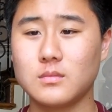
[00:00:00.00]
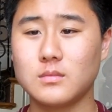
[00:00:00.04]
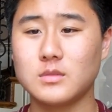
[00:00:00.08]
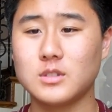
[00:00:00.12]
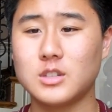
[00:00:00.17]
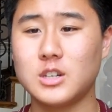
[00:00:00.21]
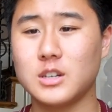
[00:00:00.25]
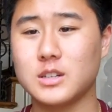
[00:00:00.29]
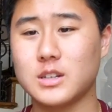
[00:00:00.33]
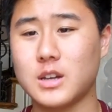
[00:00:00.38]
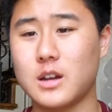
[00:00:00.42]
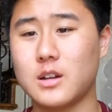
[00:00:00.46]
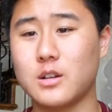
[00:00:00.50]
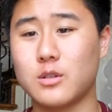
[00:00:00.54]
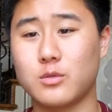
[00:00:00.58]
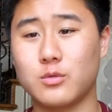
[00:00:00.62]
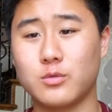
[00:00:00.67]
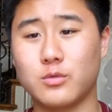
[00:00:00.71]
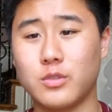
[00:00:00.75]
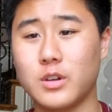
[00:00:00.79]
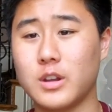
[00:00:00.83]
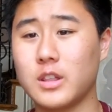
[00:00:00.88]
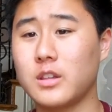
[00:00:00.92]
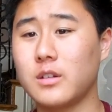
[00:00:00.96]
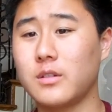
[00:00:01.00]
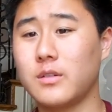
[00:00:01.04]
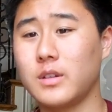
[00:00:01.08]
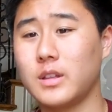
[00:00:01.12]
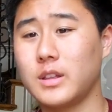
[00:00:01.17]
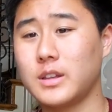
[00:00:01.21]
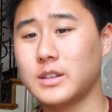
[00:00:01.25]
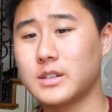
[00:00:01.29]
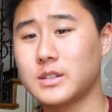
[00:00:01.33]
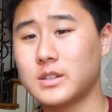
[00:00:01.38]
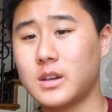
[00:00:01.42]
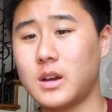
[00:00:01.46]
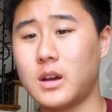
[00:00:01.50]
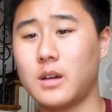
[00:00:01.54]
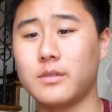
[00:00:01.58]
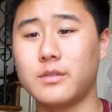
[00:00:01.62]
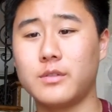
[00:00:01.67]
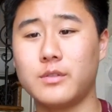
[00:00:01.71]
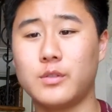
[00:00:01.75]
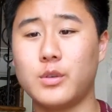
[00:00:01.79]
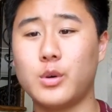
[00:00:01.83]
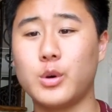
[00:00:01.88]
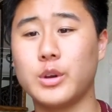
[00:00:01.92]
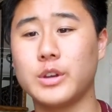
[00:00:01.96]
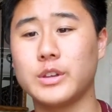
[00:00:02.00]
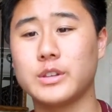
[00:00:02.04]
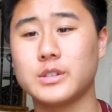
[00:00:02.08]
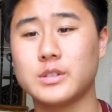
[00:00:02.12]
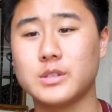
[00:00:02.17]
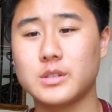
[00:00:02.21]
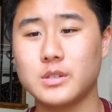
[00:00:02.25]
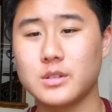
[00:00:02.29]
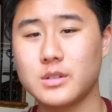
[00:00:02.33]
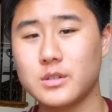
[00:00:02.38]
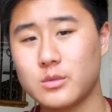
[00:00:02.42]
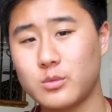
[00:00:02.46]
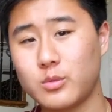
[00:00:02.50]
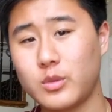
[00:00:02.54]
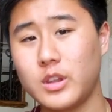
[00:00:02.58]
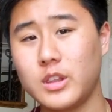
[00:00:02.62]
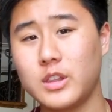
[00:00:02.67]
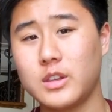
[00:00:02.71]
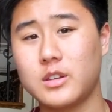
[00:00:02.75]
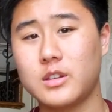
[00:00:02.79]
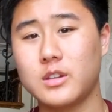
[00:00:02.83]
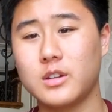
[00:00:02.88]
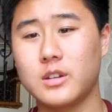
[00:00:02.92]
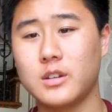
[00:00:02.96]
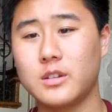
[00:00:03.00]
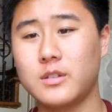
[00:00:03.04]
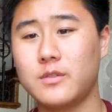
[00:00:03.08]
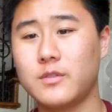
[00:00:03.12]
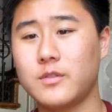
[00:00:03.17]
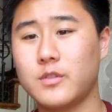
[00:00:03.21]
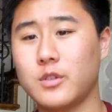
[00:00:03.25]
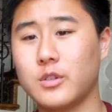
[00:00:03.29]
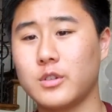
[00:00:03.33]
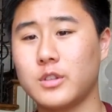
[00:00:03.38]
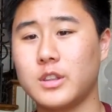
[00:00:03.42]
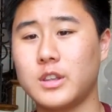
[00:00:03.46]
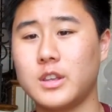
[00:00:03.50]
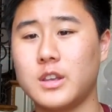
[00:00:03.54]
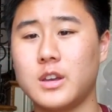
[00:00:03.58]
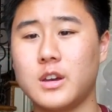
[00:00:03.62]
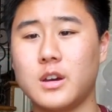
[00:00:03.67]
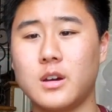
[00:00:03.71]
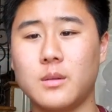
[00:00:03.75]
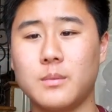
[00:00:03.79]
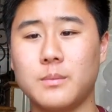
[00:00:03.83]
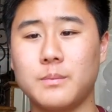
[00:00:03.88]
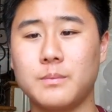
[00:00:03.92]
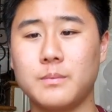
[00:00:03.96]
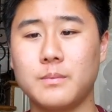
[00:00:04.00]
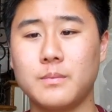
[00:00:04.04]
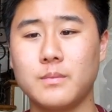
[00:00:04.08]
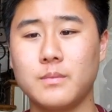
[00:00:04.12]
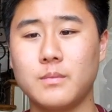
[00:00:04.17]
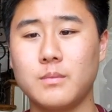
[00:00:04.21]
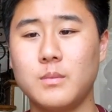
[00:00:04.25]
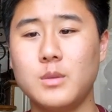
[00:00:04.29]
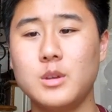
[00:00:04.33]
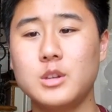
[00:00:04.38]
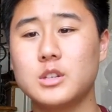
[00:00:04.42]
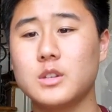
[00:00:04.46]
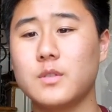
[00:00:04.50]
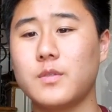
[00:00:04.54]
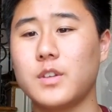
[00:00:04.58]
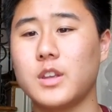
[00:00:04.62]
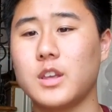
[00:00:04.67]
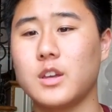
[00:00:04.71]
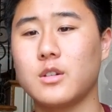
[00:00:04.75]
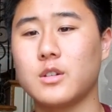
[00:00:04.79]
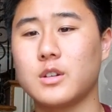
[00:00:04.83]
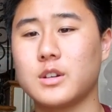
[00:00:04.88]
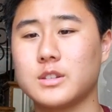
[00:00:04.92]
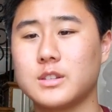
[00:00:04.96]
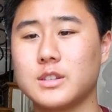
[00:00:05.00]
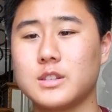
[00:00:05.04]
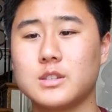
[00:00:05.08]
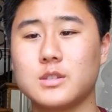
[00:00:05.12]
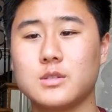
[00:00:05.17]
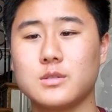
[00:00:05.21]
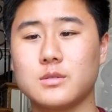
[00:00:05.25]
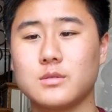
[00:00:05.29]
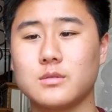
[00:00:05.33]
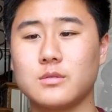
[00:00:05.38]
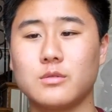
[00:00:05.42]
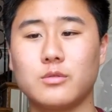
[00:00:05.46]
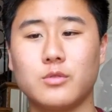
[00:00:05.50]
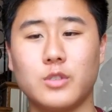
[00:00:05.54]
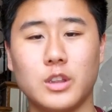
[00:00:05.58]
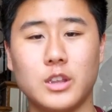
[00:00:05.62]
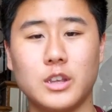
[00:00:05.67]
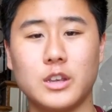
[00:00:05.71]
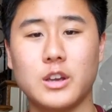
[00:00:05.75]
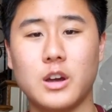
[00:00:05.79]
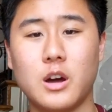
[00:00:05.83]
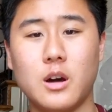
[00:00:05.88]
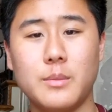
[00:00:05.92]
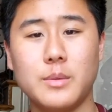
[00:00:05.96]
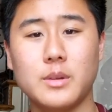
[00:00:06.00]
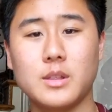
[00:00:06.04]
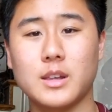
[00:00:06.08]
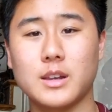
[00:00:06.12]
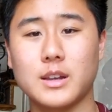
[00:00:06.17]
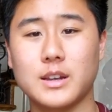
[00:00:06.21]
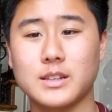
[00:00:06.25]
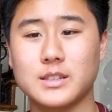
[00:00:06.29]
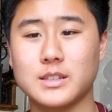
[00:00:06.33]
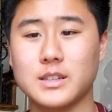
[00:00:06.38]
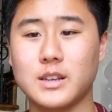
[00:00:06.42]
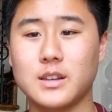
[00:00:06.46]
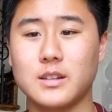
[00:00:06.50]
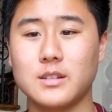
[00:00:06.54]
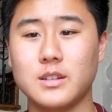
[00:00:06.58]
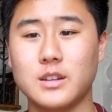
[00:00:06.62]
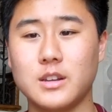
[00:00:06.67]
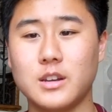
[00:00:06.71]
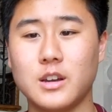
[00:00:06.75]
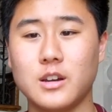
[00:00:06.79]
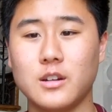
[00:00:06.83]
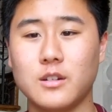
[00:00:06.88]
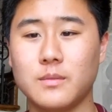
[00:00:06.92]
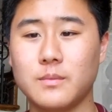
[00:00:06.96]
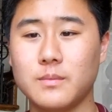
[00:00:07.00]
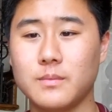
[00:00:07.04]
She's got a really, really soft voice. Really good for the music video because it's really calming, like I said, you know.